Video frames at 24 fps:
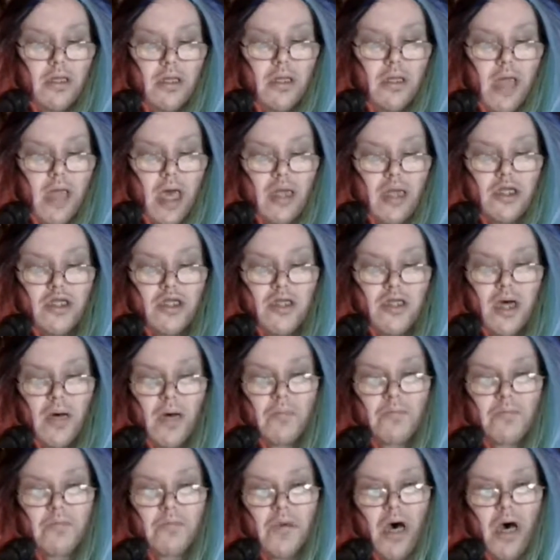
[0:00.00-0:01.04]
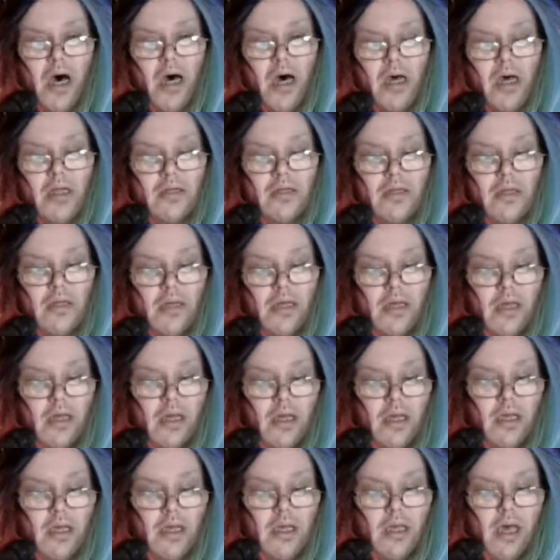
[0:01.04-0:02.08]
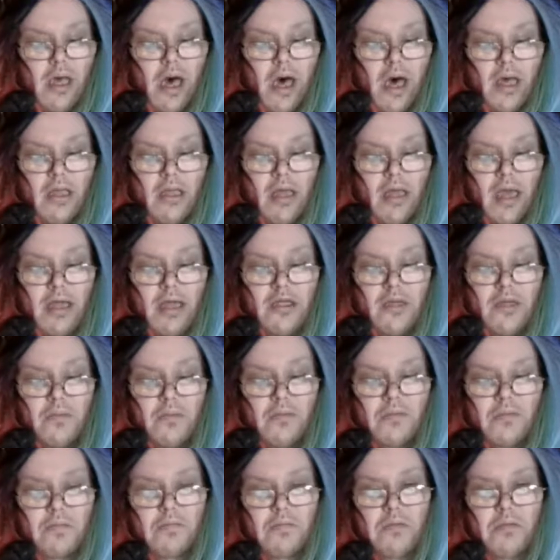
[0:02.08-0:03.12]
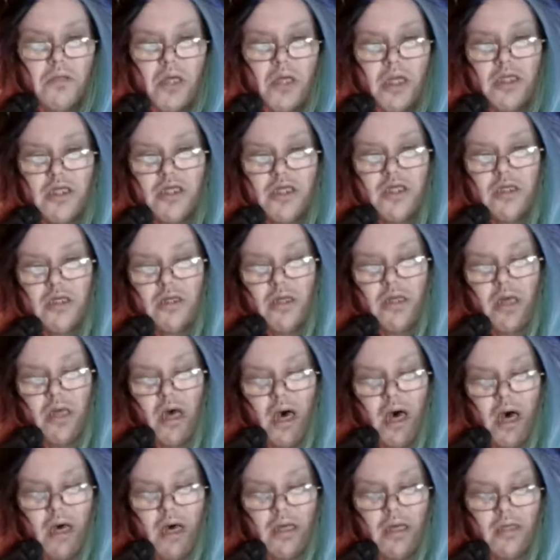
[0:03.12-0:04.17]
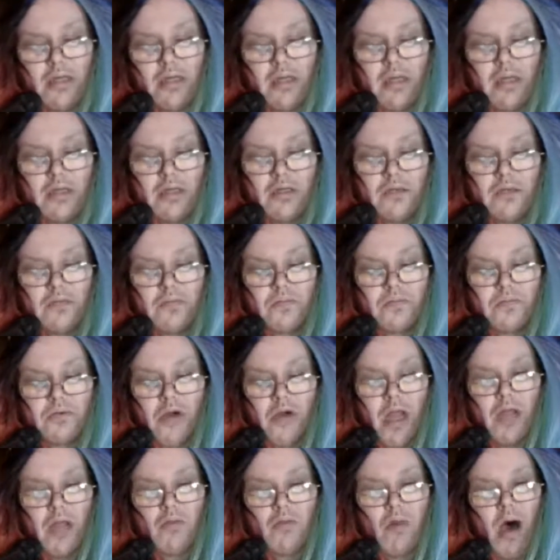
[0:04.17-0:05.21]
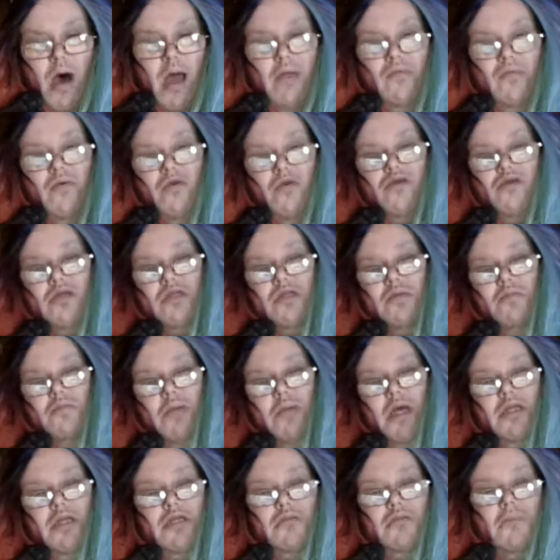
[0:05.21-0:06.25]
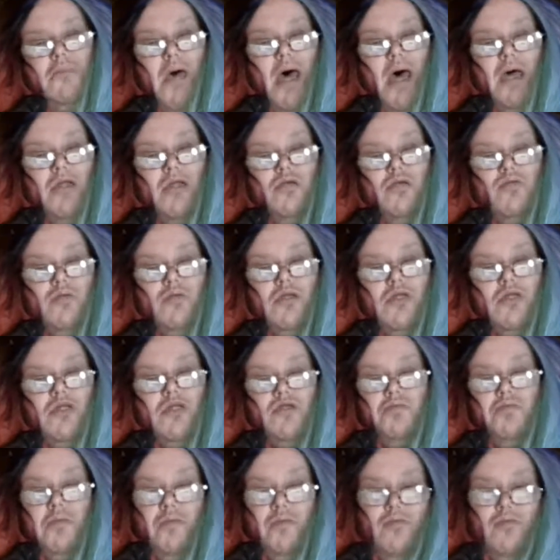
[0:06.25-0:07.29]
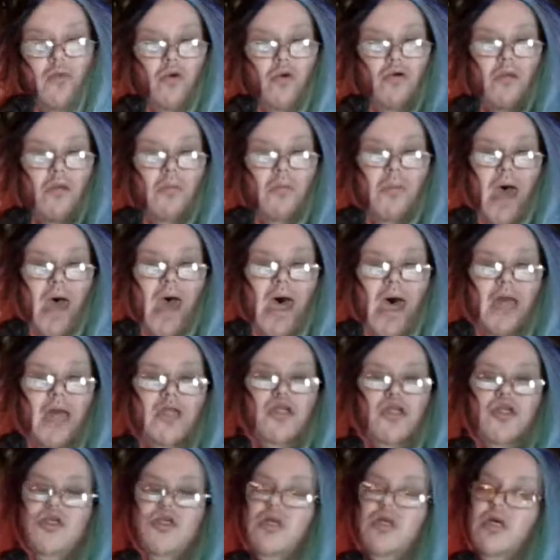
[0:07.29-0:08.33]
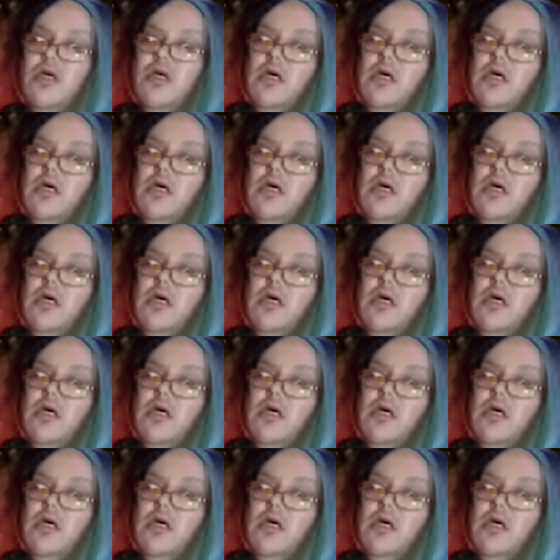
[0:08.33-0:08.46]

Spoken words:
Next up, Alexa Bliss. It's a Bray Wyatt versus the Miz match, which before the match,